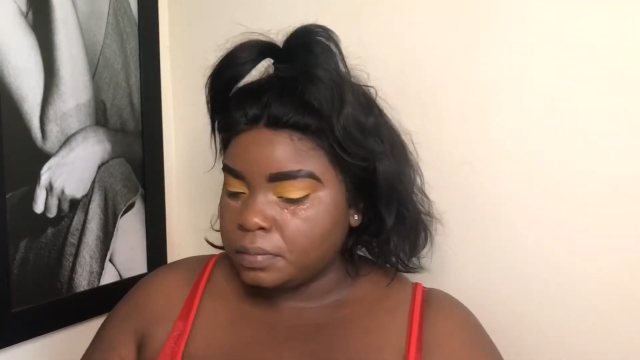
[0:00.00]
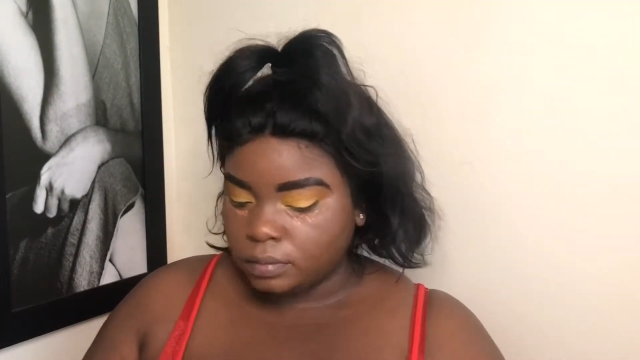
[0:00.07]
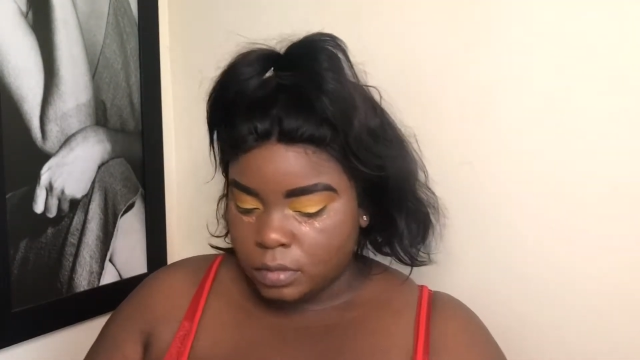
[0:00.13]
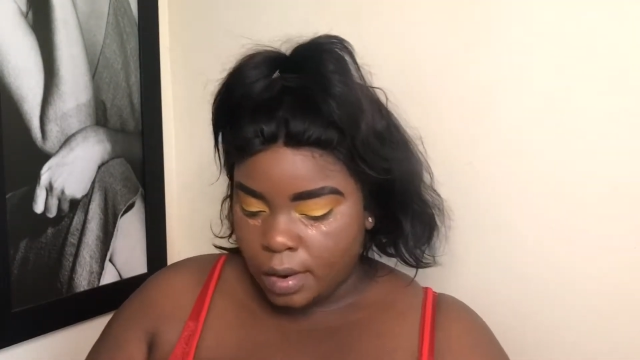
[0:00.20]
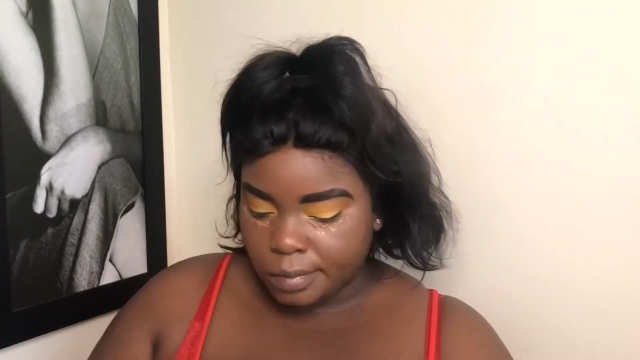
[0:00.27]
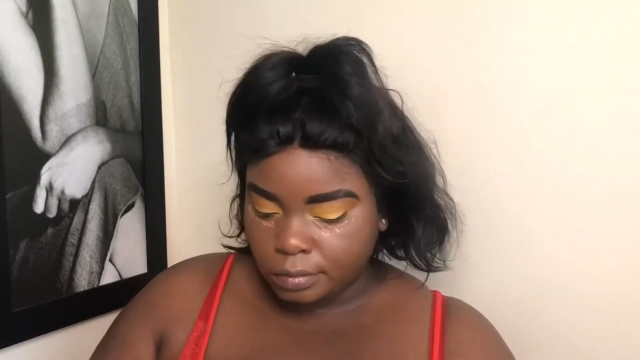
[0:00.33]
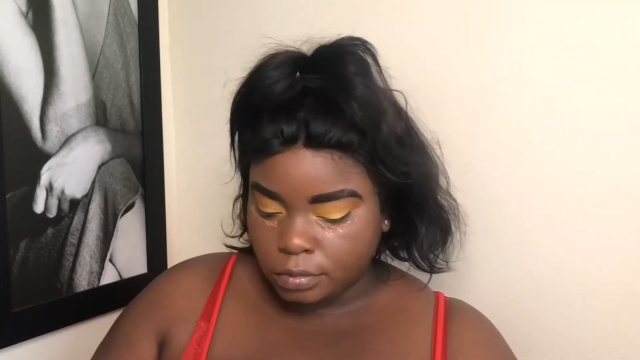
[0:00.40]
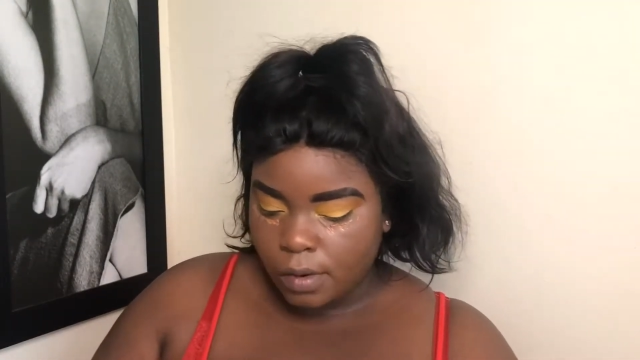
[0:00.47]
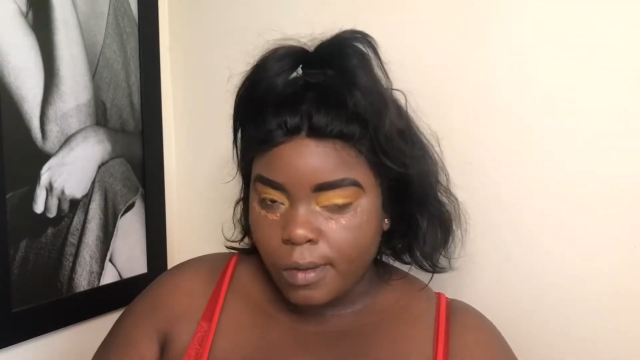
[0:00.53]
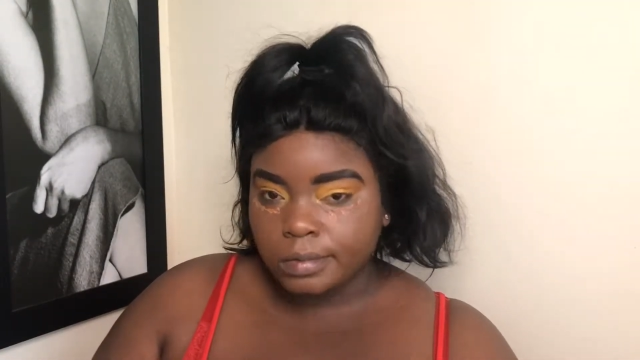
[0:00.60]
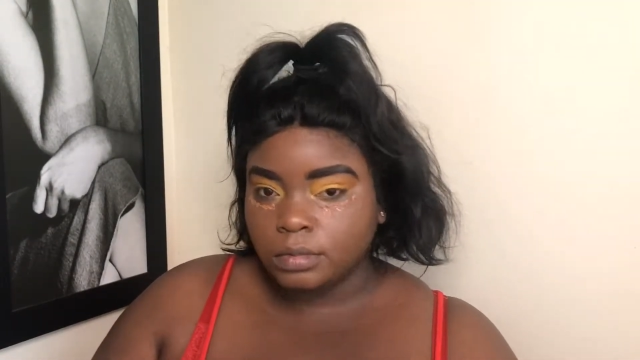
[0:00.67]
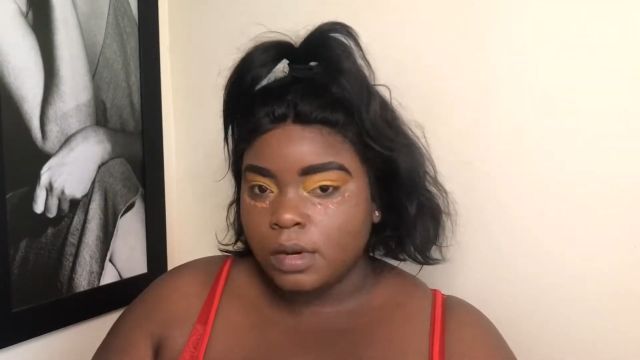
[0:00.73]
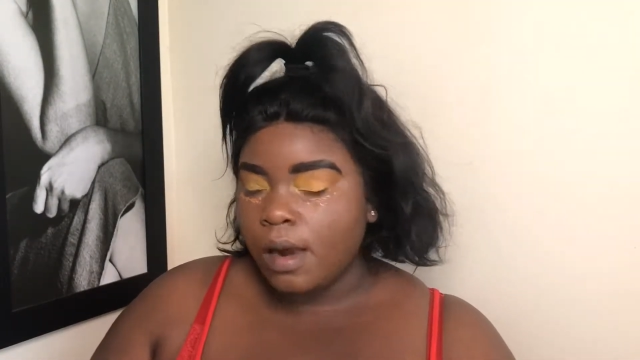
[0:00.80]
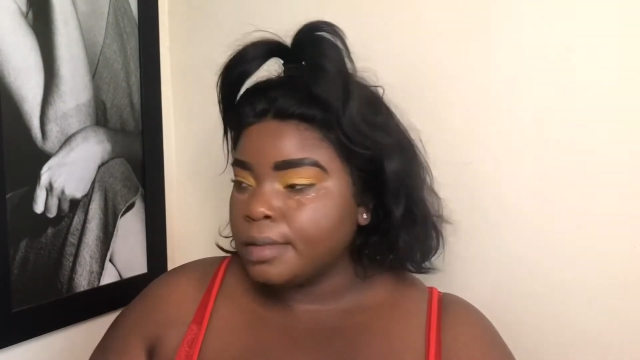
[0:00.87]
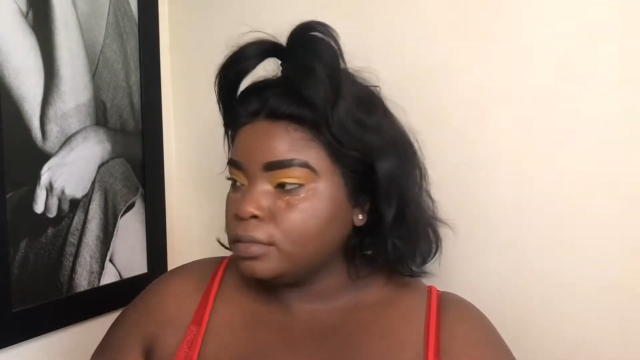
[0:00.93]
one of my
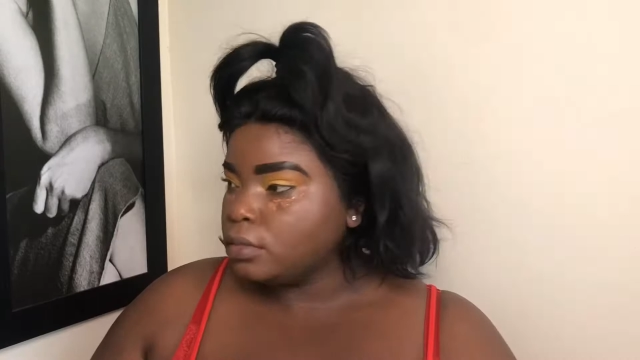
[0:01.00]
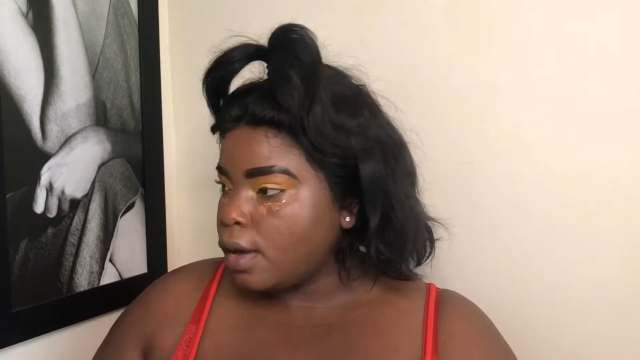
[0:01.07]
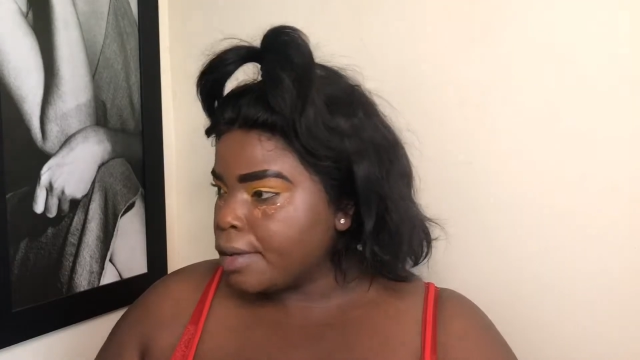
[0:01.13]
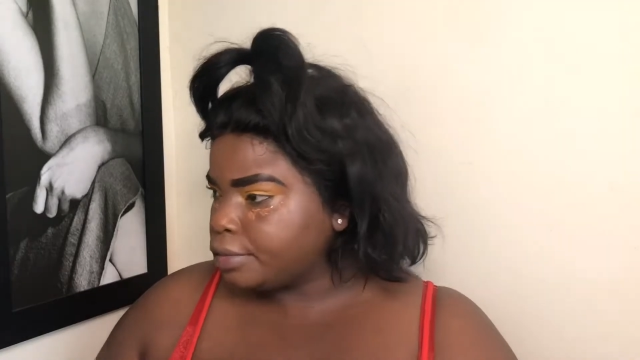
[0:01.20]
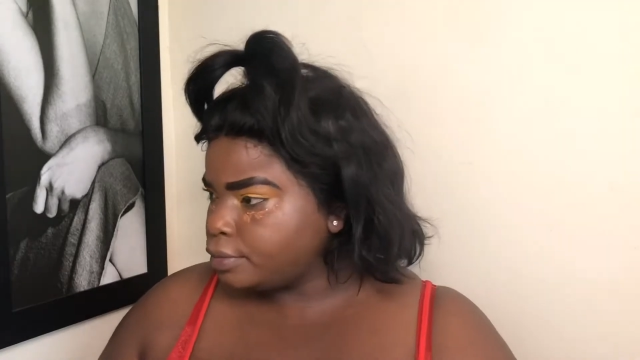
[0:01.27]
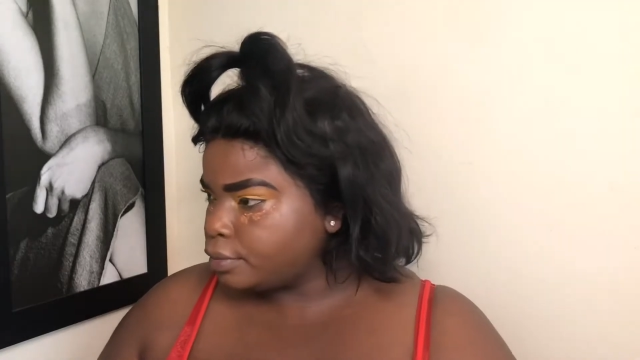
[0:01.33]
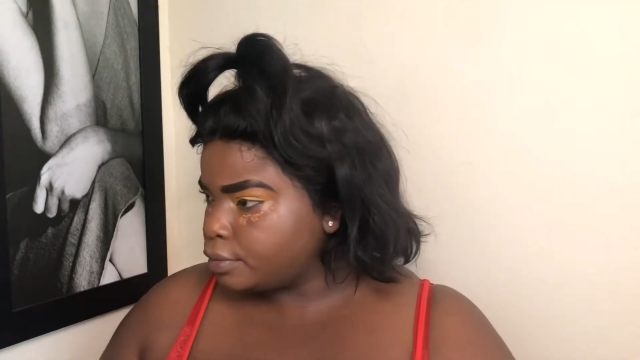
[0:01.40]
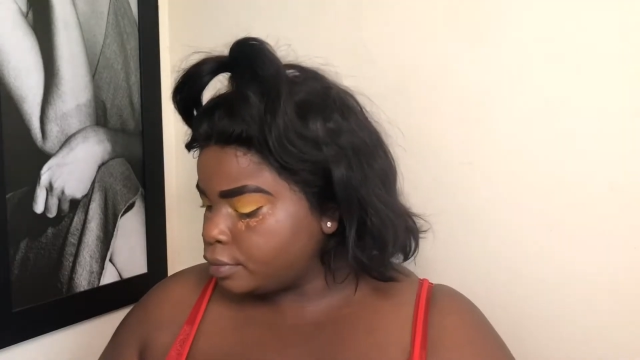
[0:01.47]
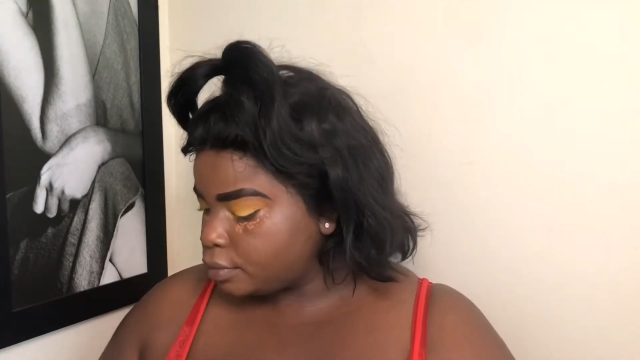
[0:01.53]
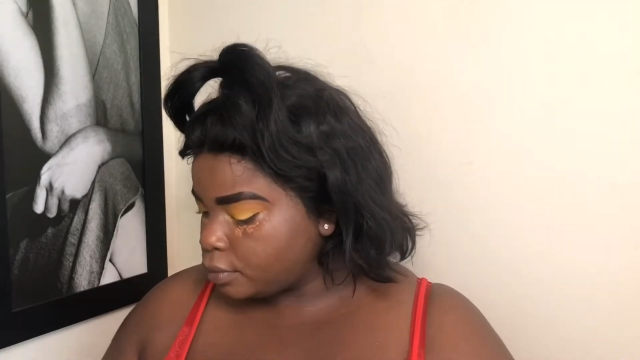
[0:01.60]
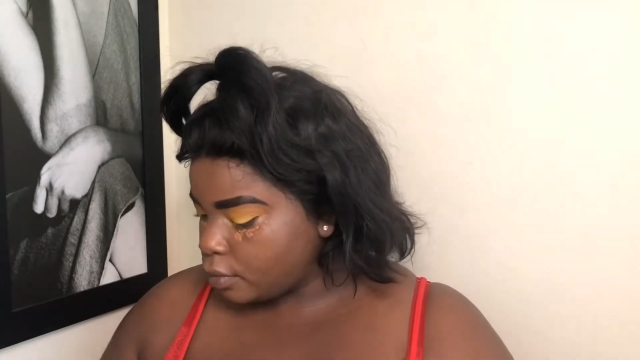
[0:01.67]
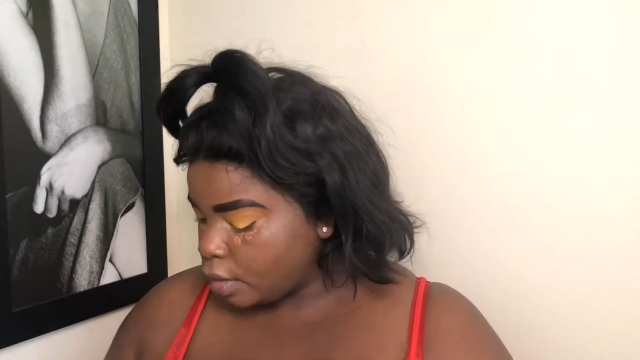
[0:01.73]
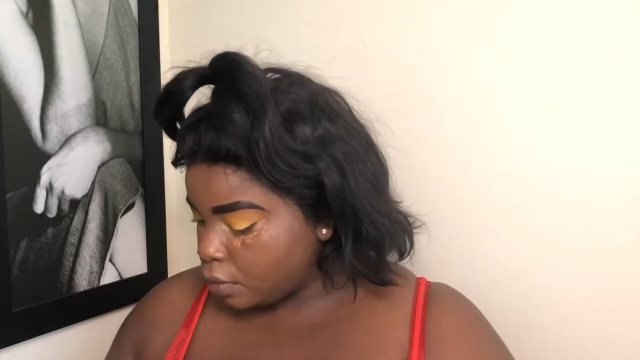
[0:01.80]
Ipsy bags,